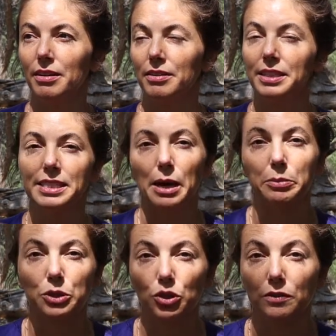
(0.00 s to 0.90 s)
the
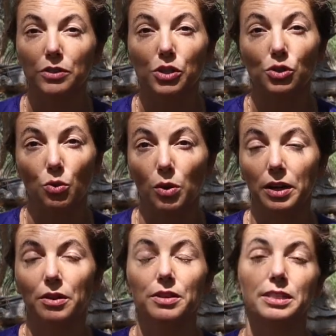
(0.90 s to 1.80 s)
temperature of the
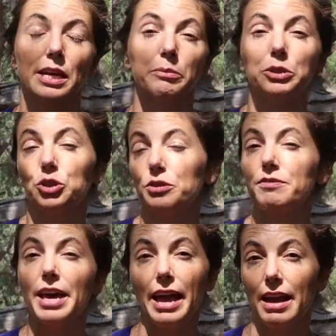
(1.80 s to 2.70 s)
soil, the temperature of
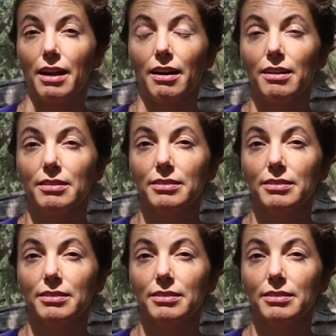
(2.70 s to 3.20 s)
the air,